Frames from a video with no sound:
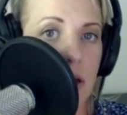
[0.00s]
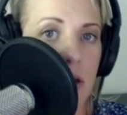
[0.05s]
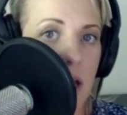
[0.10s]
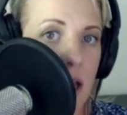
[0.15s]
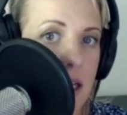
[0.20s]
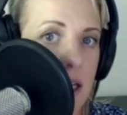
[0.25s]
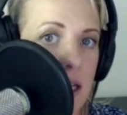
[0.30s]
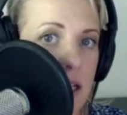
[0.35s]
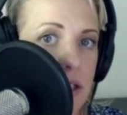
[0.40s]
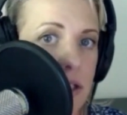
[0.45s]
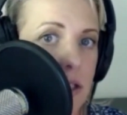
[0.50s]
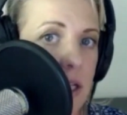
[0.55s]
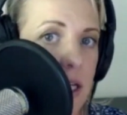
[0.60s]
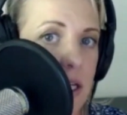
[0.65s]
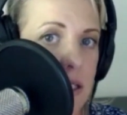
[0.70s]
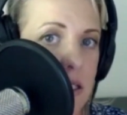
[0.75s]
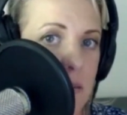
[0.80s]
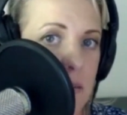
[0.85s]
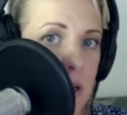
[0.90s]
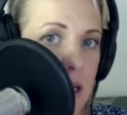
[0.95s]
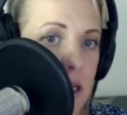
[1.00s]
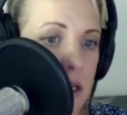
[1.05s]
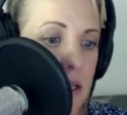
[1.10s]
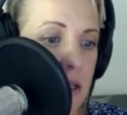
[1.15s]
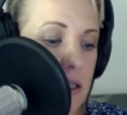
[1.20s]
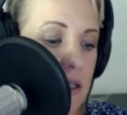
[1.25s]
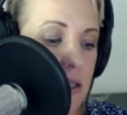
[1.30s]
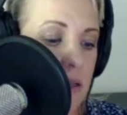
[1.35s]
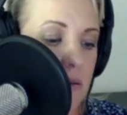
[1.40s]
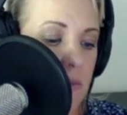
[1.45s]
I guess you get to make
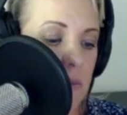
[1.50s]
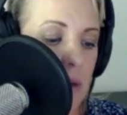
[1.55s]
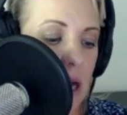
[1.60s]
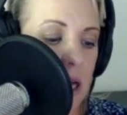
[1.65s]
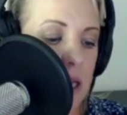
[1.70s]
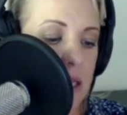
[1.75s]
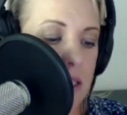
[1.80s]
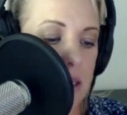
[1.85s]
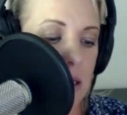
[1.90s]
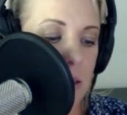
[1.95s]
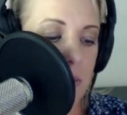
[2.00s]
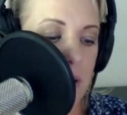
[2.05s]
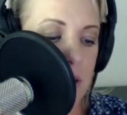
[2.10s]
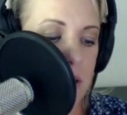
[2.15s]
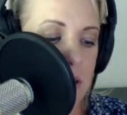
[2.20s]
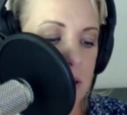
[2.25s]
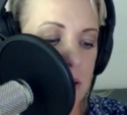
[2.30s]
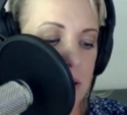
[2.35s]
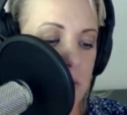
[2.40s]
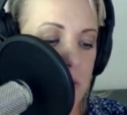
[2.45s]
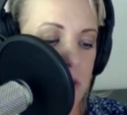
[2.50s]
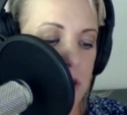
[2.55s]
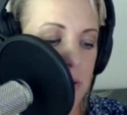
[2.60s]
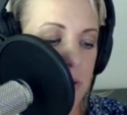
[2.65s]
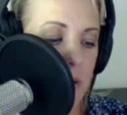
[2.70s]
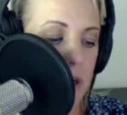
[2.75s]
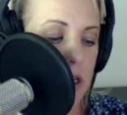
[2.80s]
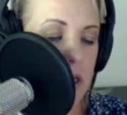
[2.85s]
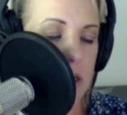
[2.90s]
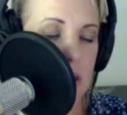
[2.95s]
your mind up as to which
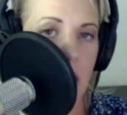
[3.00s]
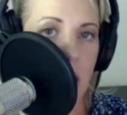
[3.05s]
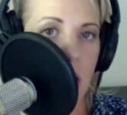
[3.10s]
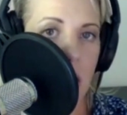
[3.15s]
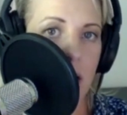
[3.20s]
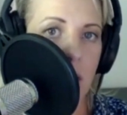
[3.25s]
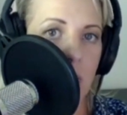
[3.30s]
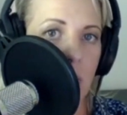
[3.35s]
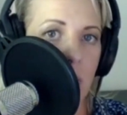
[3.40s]
one you kind of